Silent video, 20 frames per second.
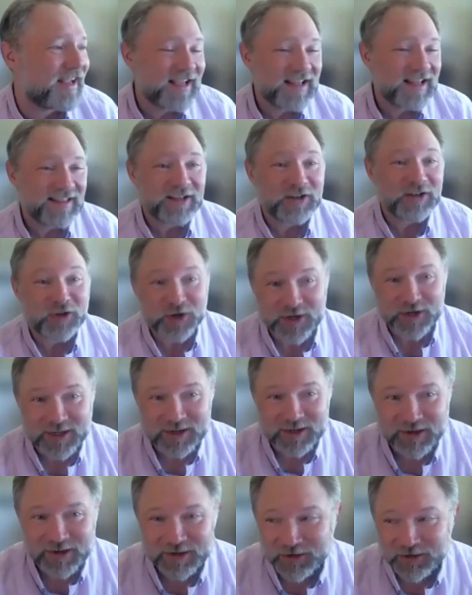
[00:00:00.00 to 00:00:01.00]
the
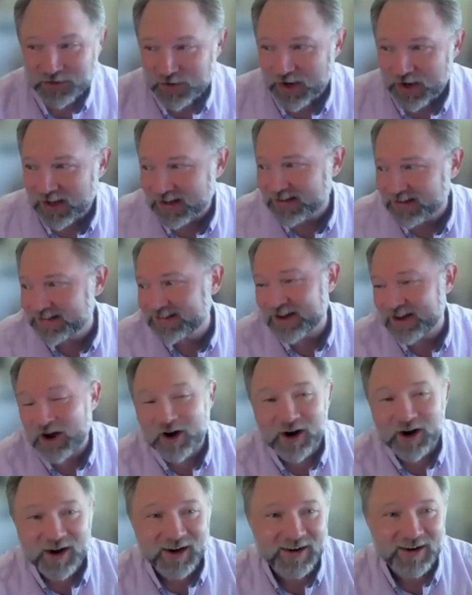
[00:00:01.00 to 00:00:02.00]
dirtier drugs
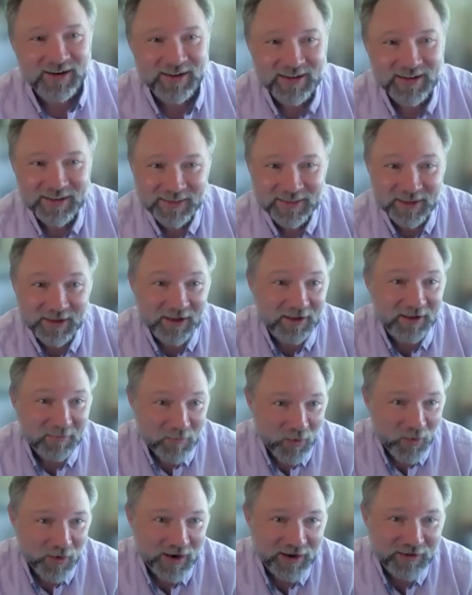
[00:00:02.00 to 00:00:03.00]
are the
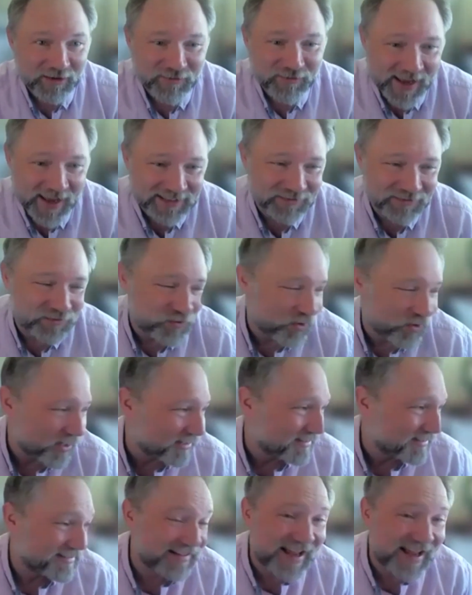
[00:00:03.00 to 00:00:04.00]
more effective
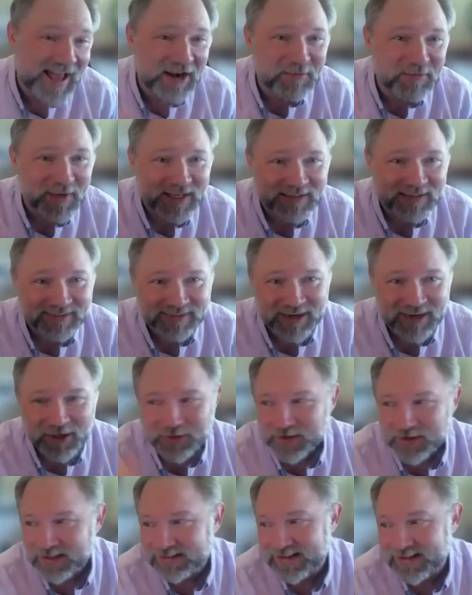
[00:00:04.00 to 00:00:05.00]
drugs. Ketamine is
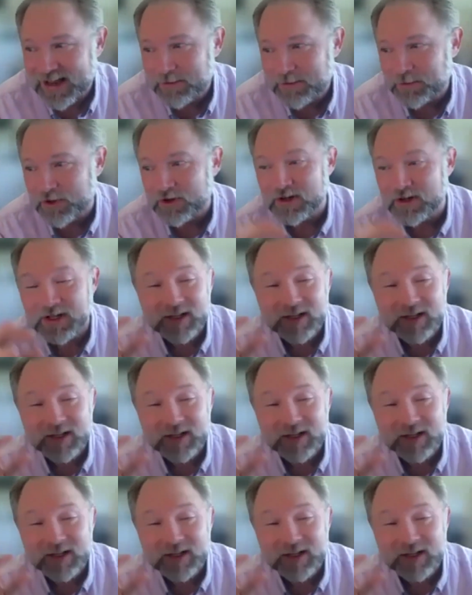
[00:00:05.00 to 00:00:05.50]
another example.